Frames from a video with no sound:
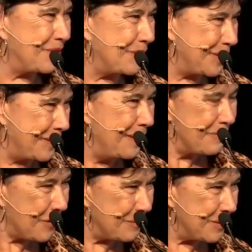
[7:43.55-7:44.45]

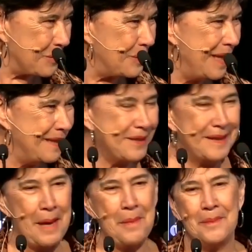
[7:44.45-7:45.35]
from you to
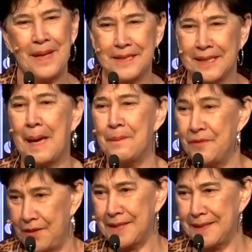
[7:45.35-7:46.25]

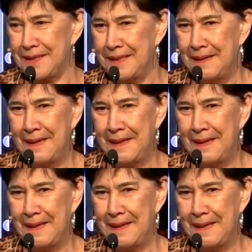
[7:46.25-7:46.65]
come visit.